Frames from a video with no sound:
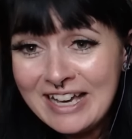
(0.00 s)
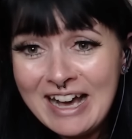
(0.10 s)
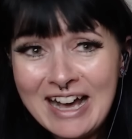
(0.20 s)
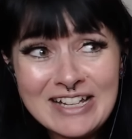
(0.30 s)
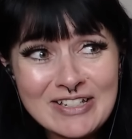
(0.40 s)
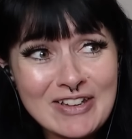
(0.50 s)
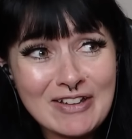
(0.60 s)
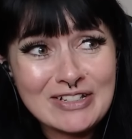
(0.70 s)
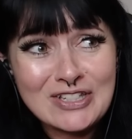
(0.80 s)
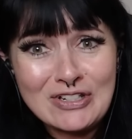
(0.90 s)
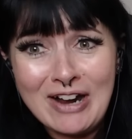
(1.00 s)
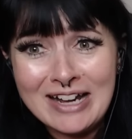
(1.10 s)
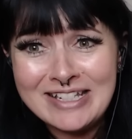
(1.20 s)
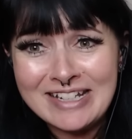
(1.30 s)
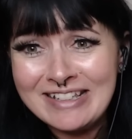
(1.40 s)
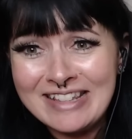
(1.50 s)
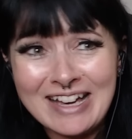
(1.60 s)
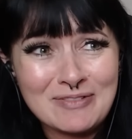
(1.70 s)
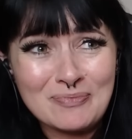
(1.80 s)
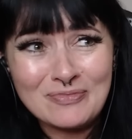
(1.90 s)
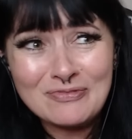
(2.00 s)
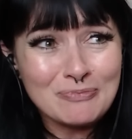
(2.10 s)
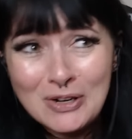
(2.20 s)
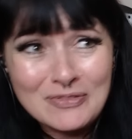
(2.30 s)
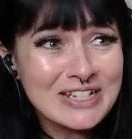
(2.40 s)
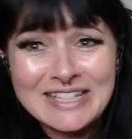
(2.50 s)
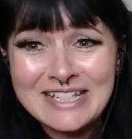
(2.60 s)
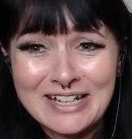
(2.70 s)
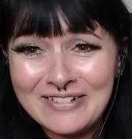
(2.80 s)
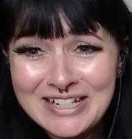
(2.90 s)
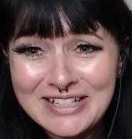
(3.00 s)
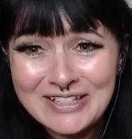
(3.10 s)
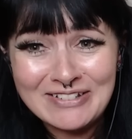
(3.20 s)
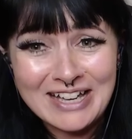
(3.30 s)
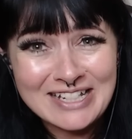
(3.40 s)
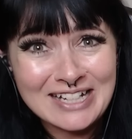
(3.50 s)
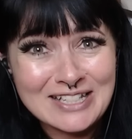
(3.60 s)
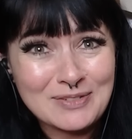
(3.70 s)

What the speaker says: I don't know, it's tragic that more recent generations don't get a chance